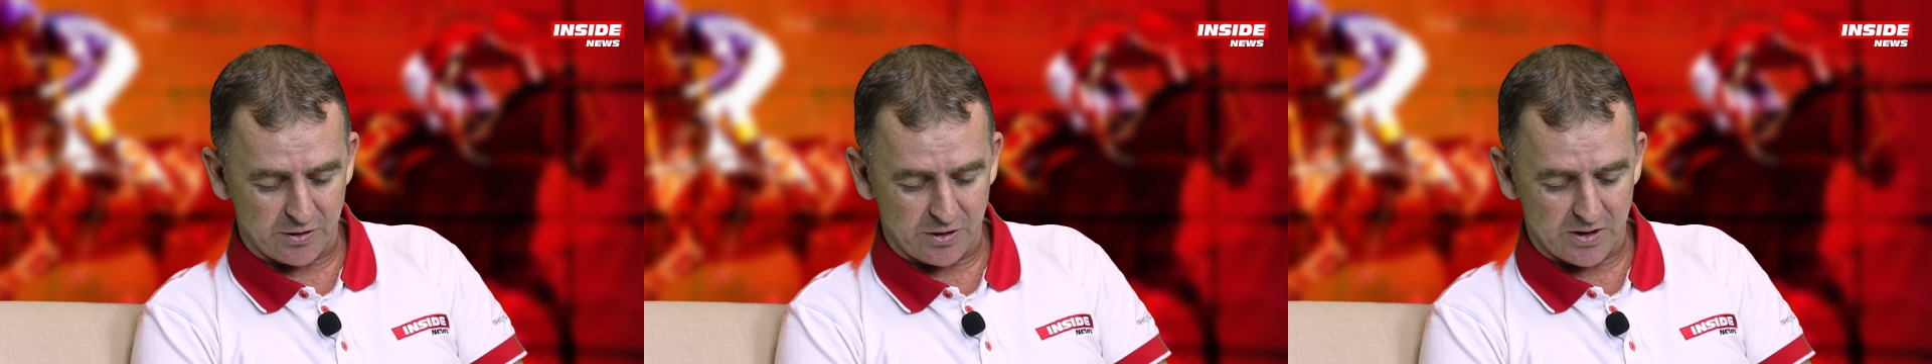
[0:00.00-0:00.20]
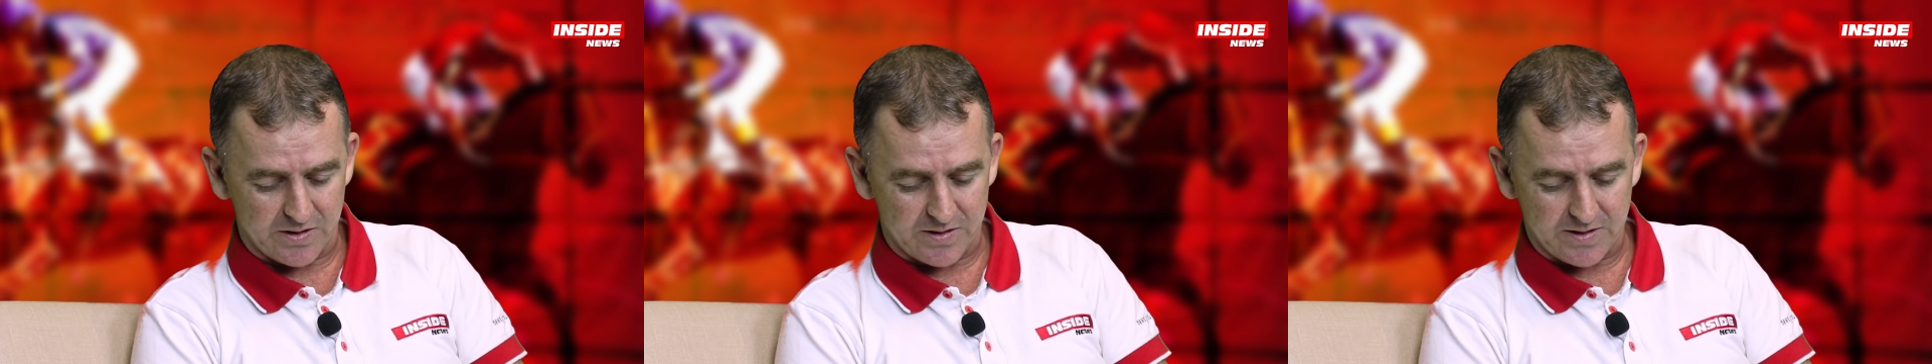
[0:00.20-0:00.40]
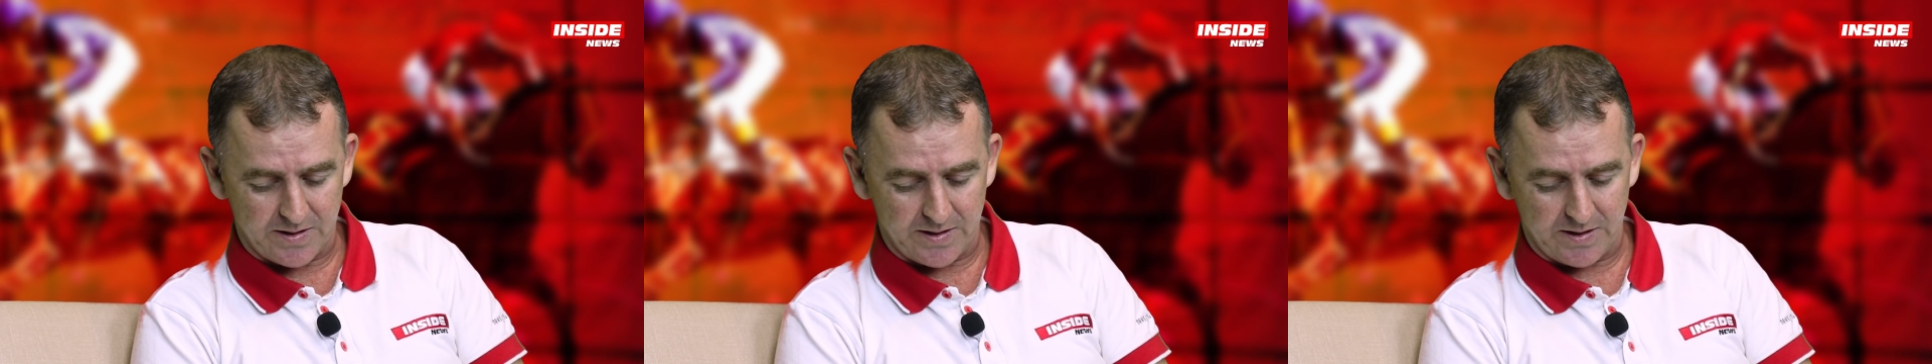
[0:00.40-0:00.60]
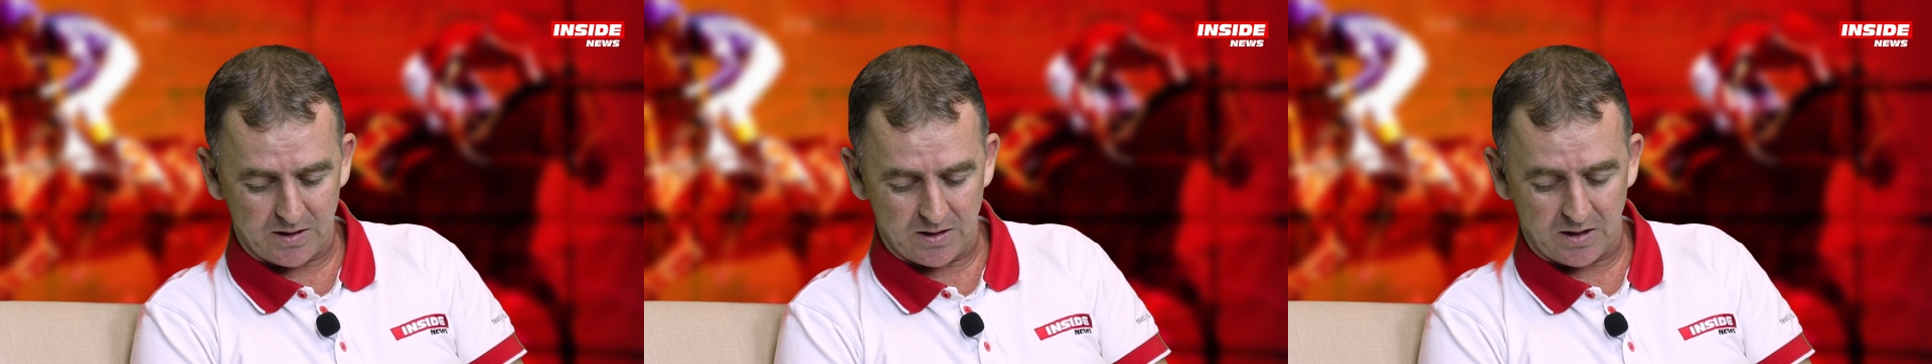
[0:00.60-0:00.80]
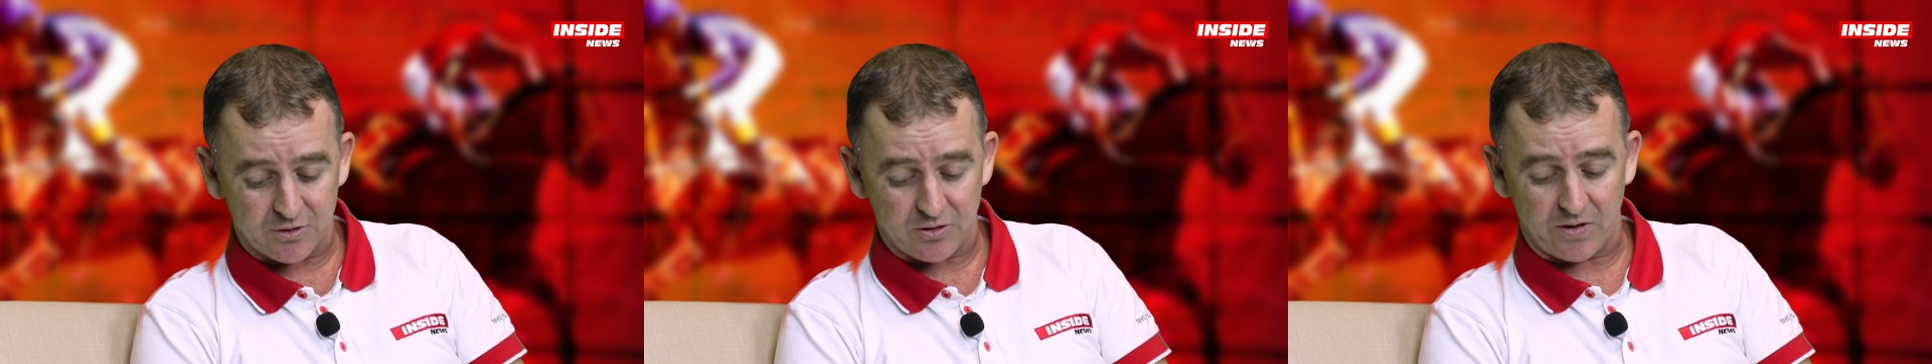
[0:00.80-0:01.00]
good
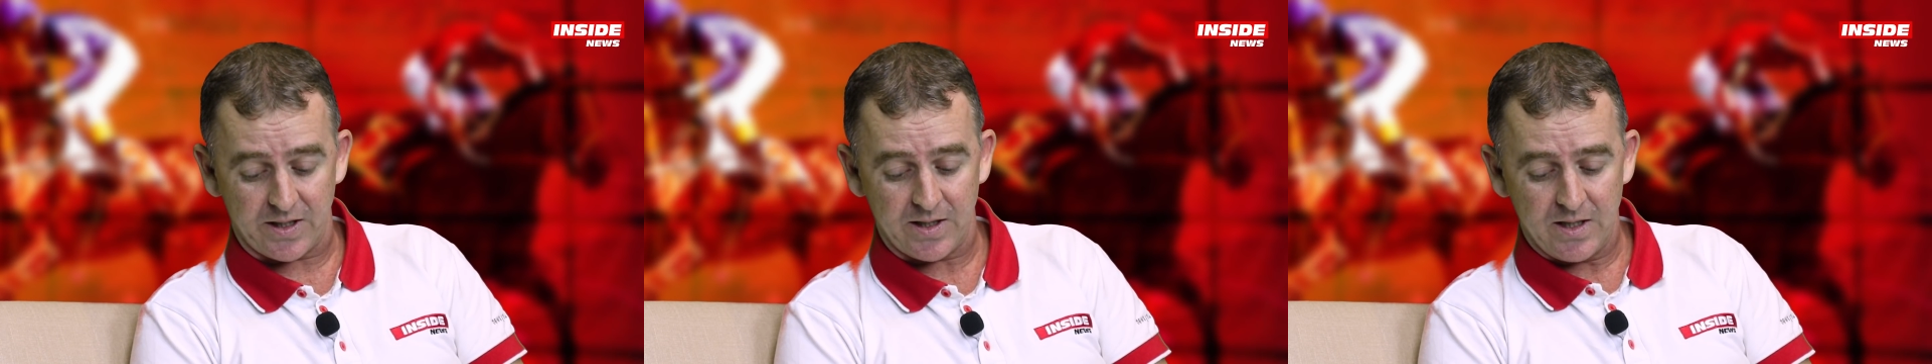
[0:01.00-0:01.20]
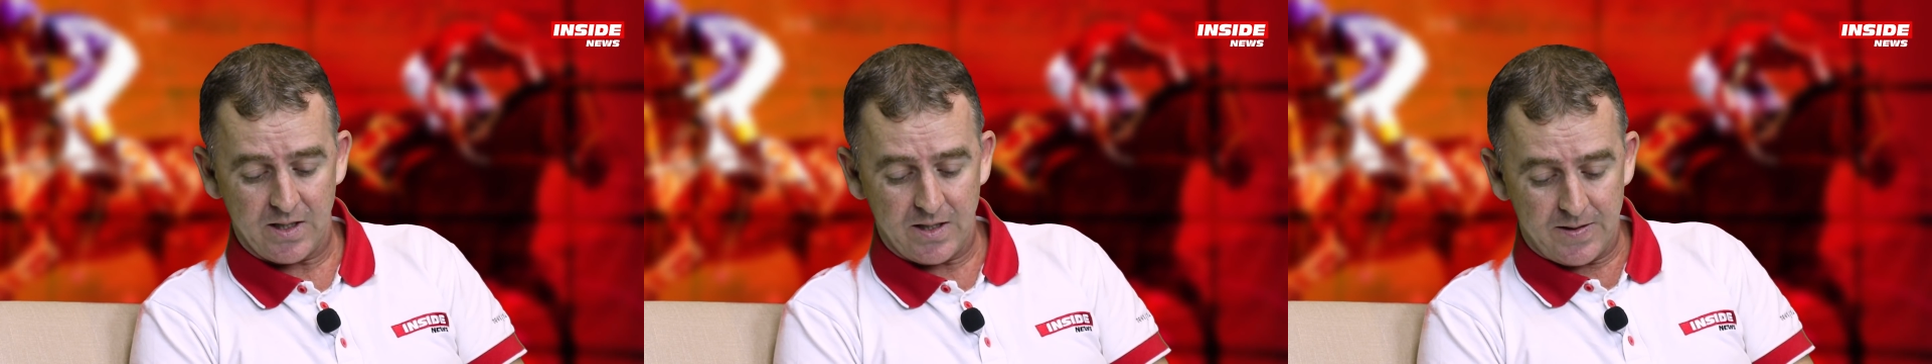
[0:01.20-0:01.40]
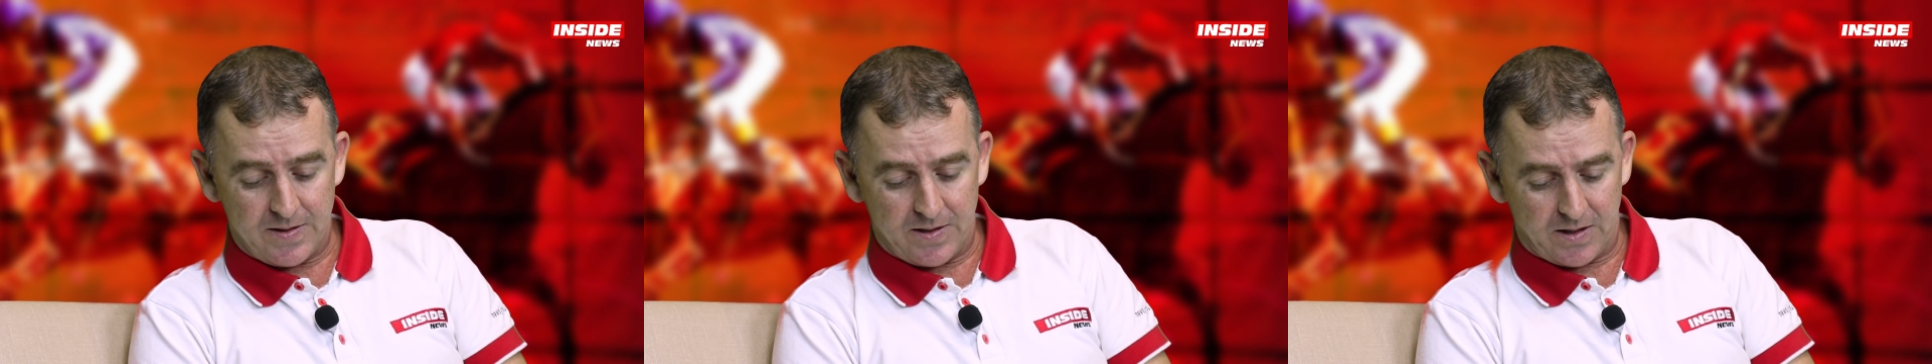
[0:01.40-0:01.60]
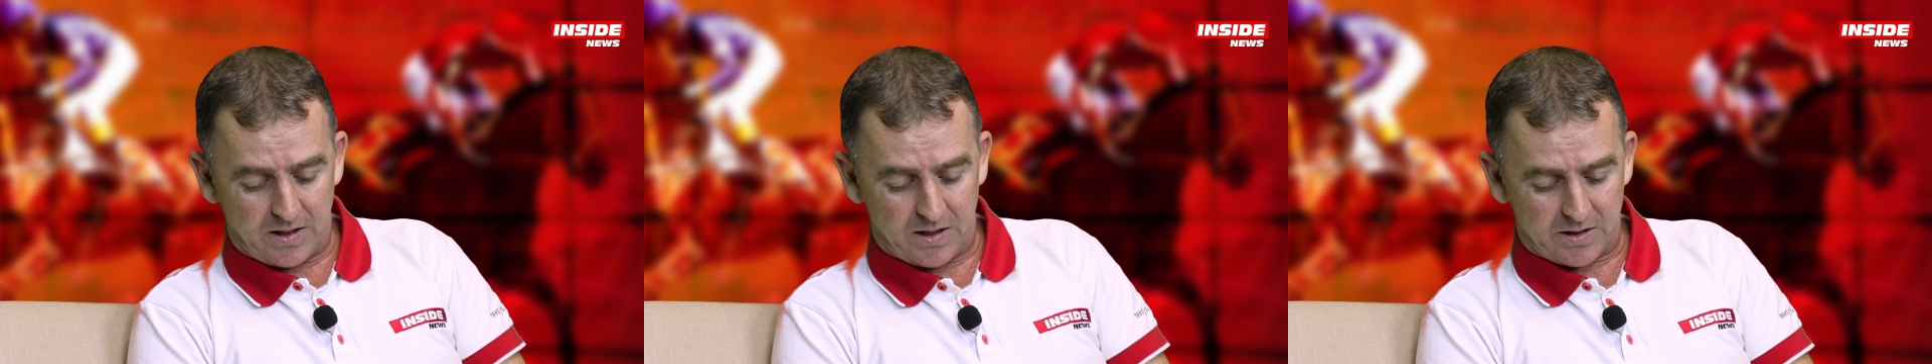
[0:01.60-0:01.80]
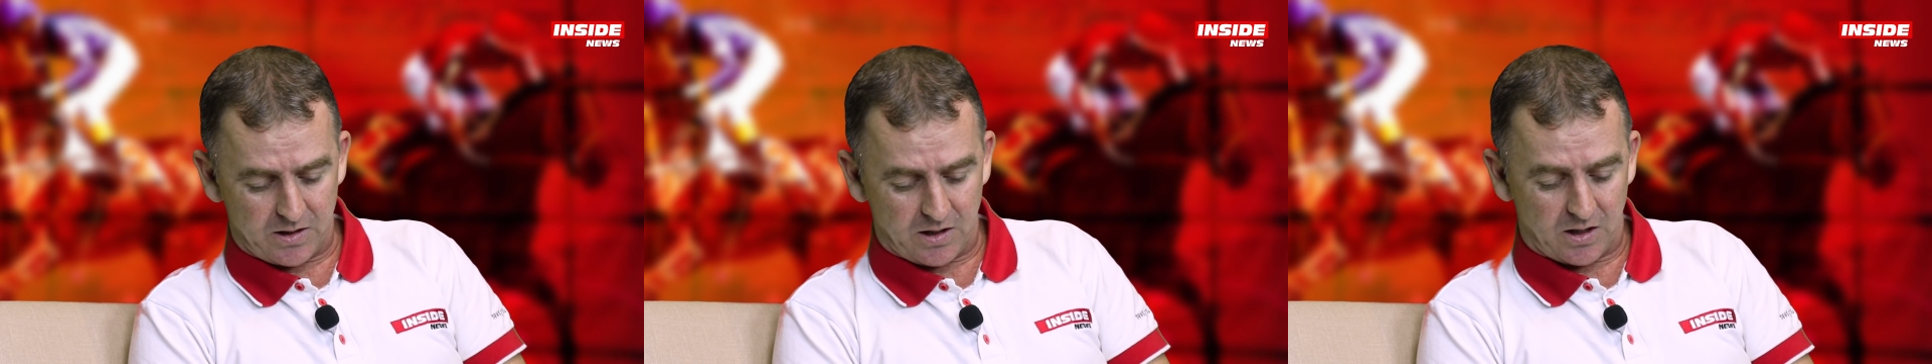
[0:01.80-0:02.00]
third.
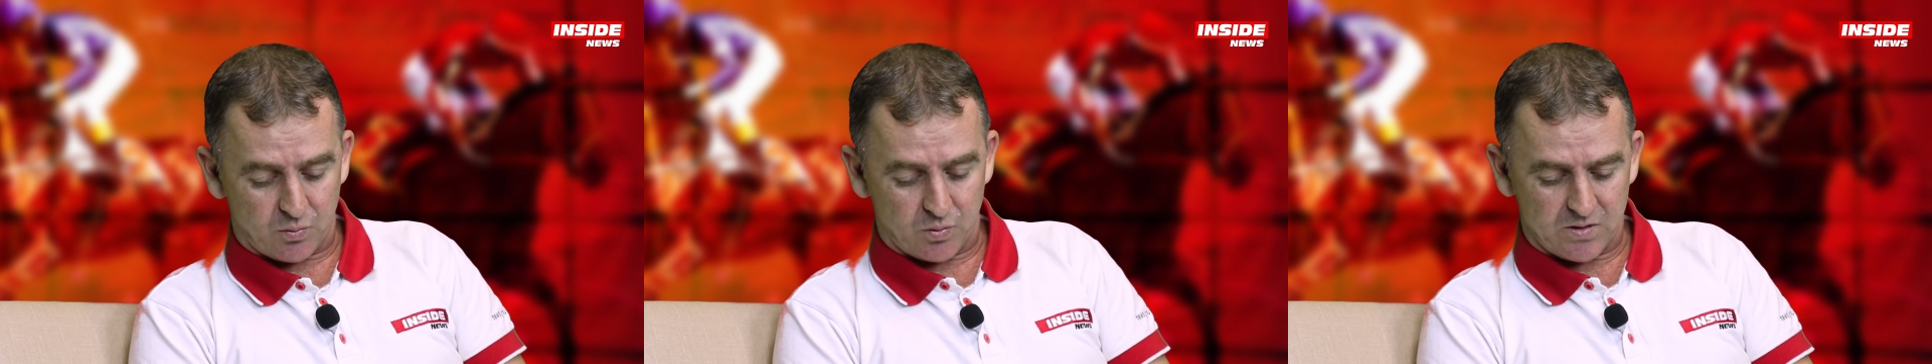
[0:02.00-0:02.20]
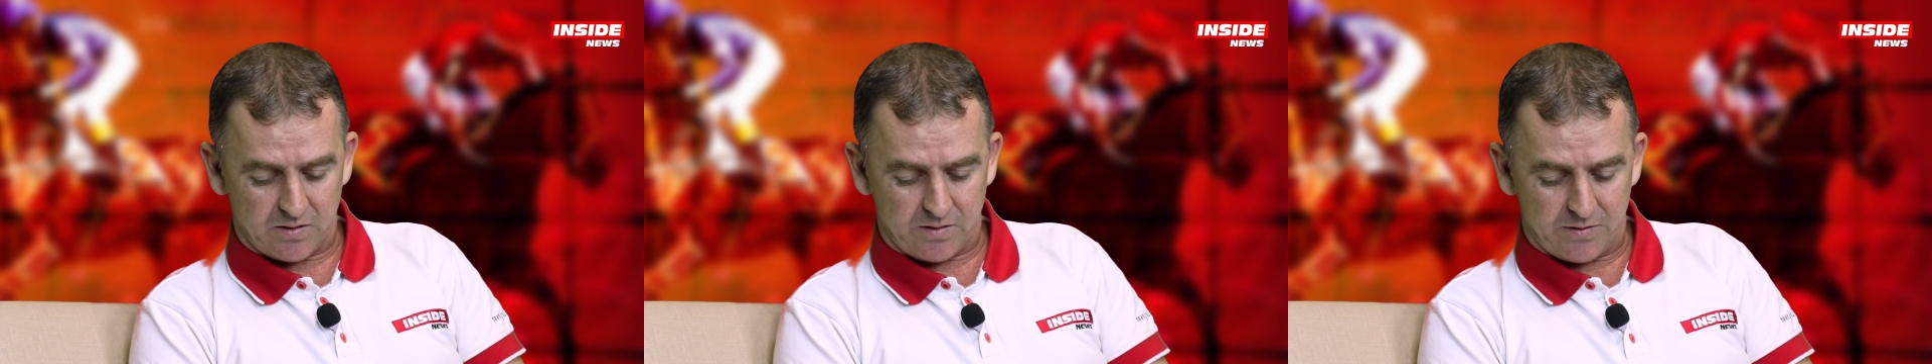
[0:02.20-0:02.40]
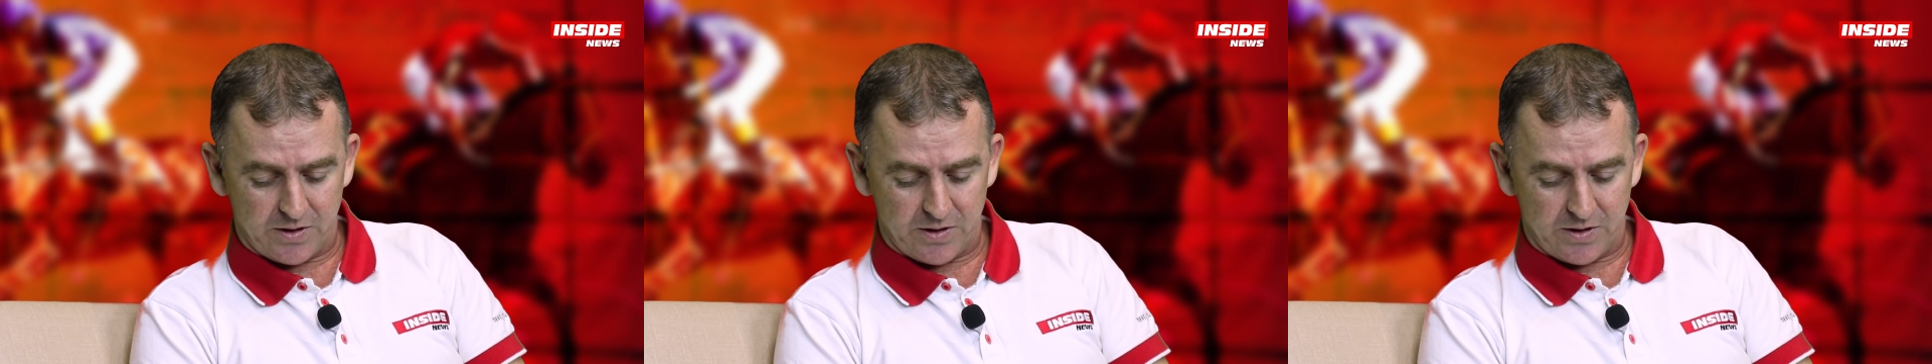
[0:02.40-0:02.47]
Yeah,